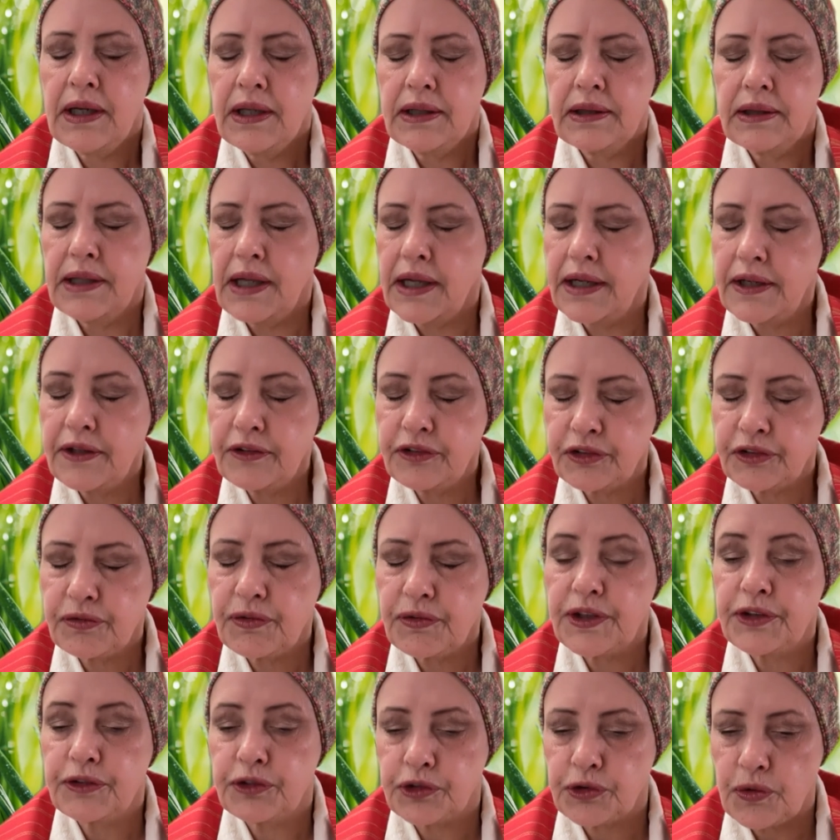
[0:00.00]
Let us
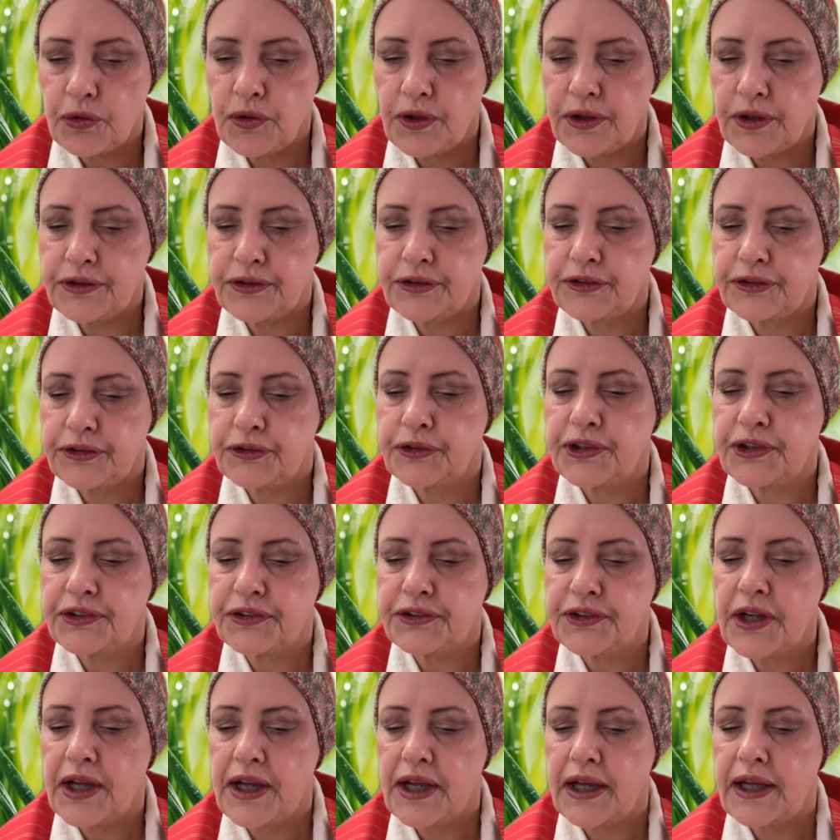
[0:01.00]
rejoice
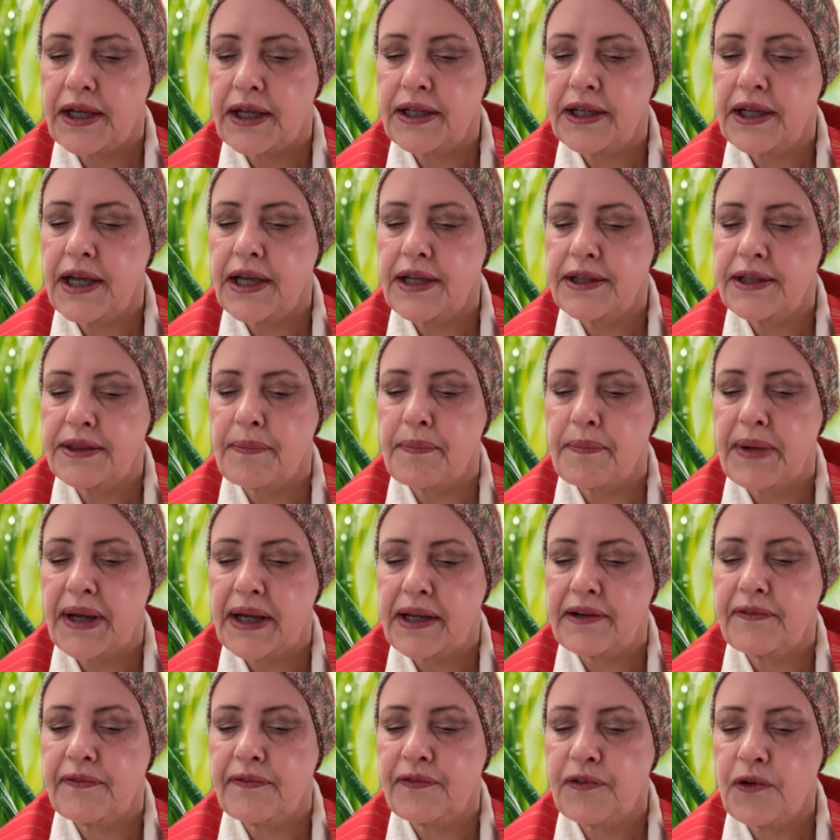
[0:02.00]
today in the
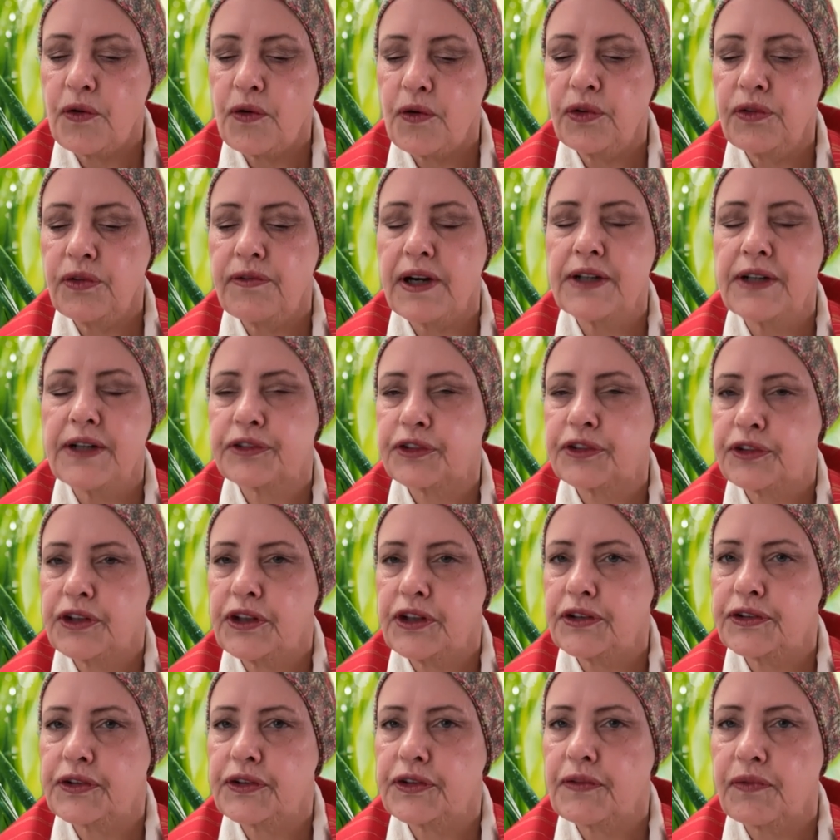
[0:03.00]
manifold
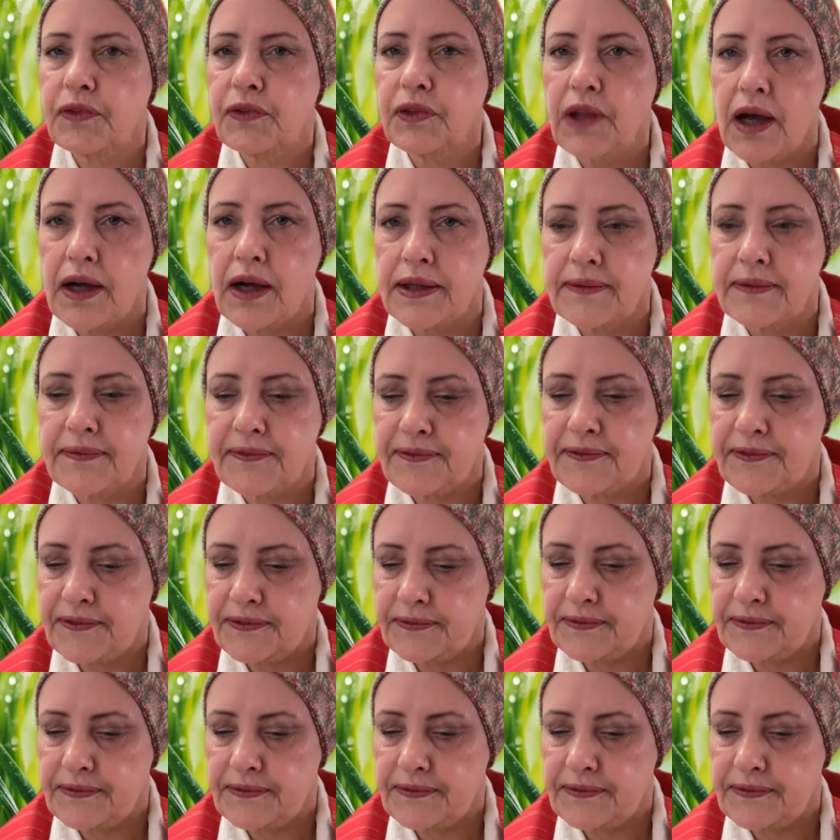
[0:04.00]
richness of life